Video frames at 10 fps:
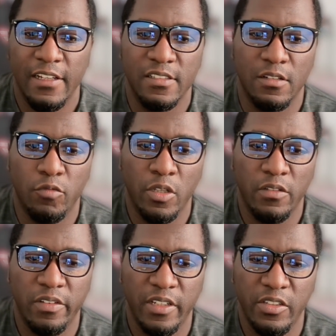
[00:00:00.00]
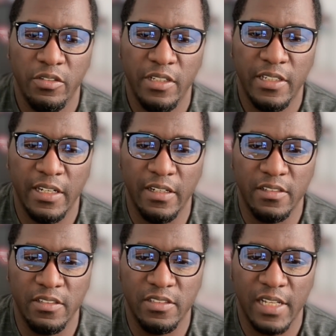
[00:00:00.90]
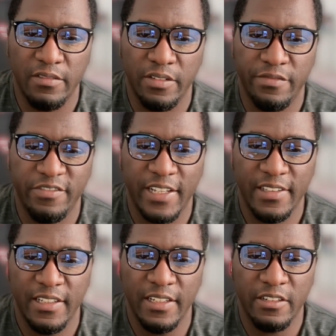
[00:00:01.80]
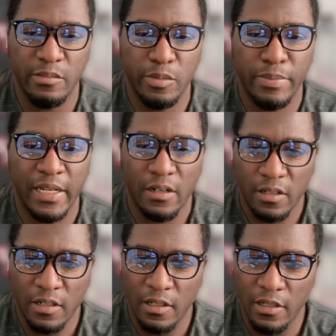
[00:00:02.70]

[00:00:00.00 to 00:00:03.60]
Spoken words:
as the wonderfully unique characters that reflect the incredible power